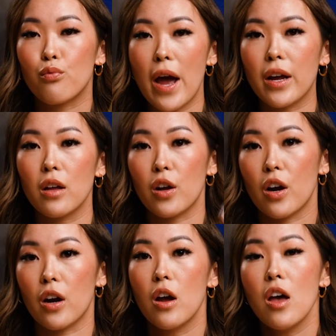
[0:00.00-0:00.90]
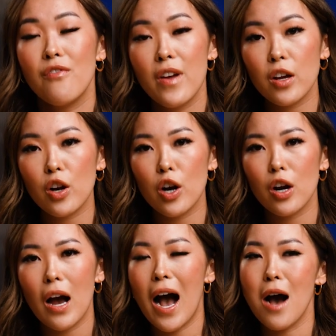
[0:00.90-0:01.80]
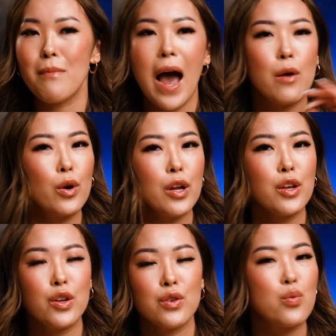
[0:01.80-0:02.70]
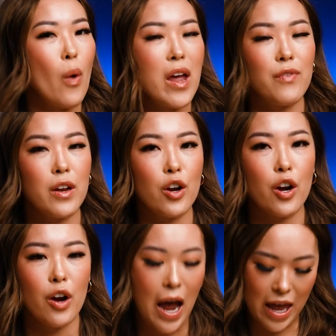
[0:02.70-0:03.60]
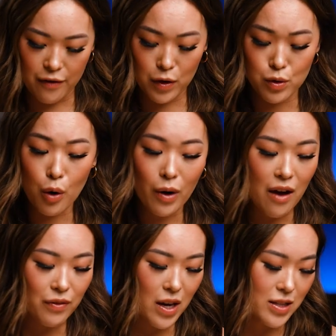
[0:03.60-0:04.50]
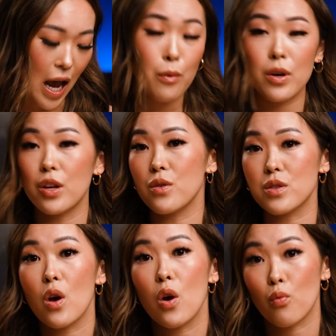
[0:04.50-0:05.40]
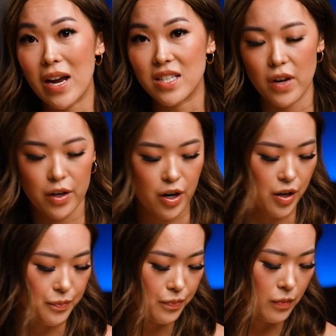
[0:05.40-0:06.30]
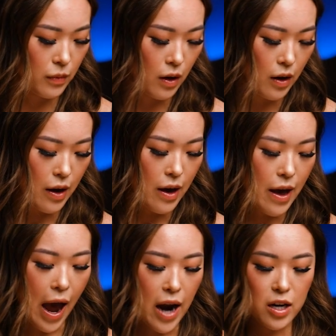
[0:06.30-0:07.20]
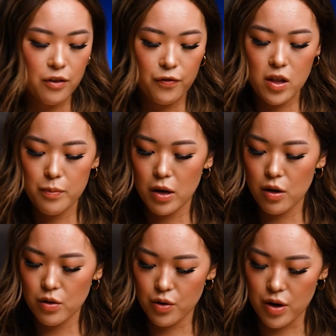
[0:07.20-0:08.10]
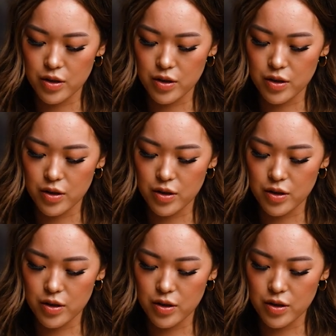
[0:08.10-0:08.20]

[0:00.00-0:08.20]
regular vinegar. I wouldn't use white vinegar. If you don't have this, I would use rice vinegar. Add in Filipino soy